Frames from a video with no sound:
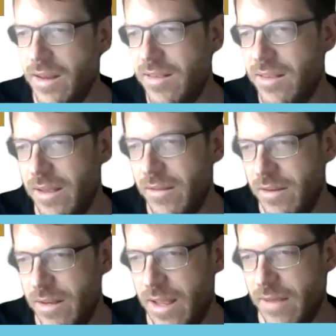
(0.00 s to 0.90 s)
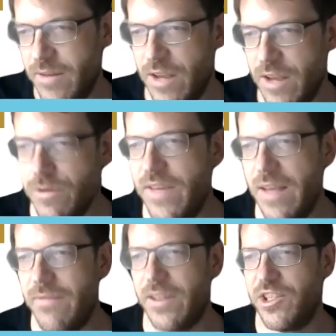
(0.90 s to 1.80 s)
It's in true
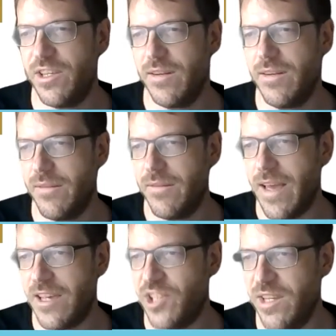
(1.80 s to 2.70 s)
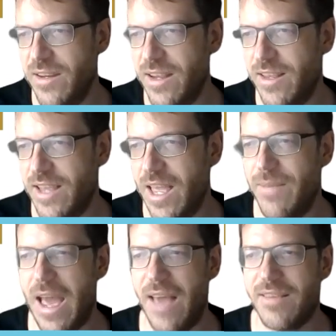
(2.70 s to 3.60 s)
fan fiction fashion, the
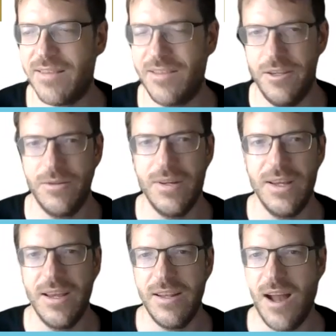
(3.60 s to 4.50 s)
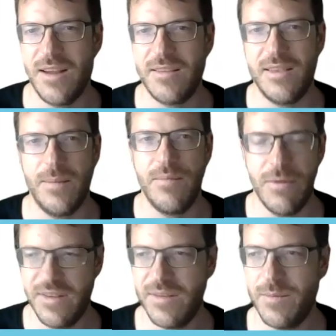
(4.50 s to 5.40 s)
game casts you not as the
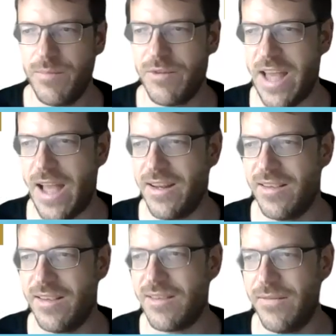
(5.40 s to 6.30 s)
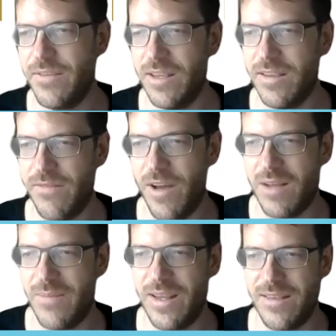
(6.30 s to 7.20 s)
principal protagonist, Phileas
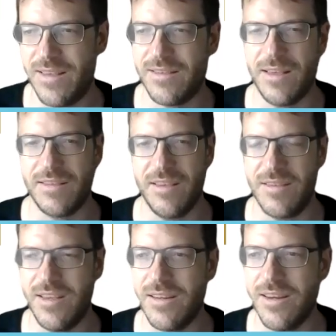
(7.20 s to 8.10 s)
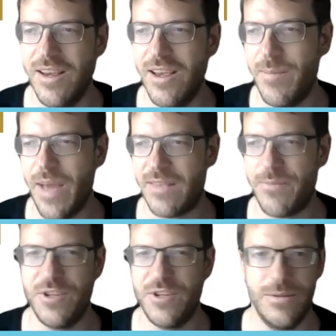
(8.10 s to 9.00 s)
Fogg, but as his assistant,
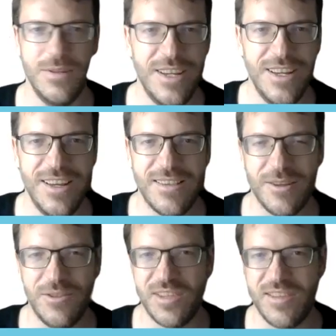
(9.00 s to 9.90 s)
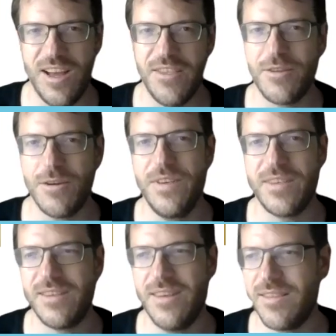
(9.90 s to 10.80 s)
Passepartout. So just on the
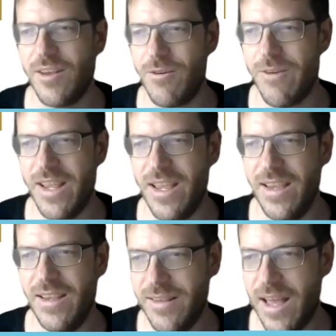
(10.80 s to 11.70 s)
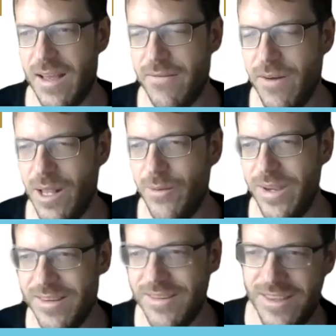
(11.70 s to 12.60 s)
surface, it's already
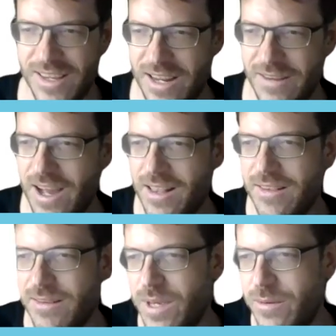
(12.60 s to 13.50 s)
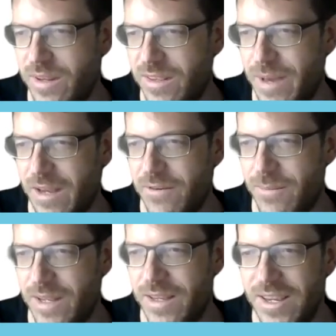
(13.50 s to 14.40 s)
following the kind of guidelines of what you would expect
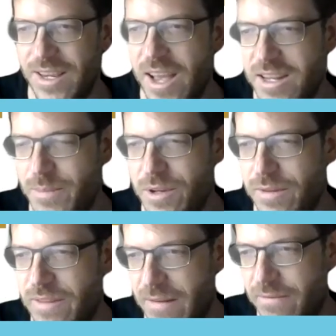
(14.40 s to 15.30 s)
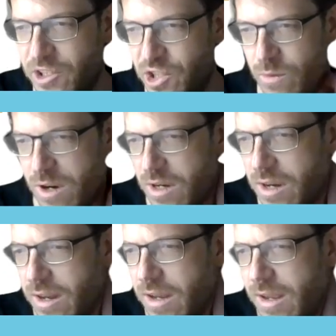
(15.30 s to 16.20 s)
from a typical fan fiction
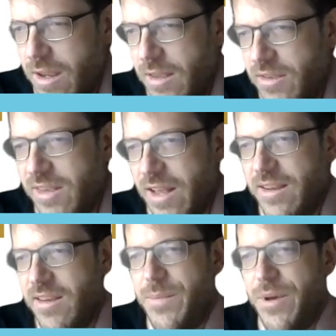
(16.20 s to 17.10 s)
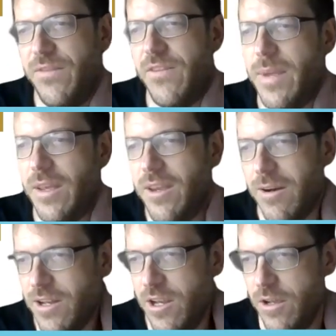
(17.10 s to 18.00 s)
work. The setting is both
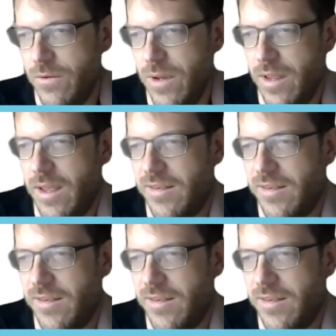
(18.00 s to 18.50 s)
familiar and new.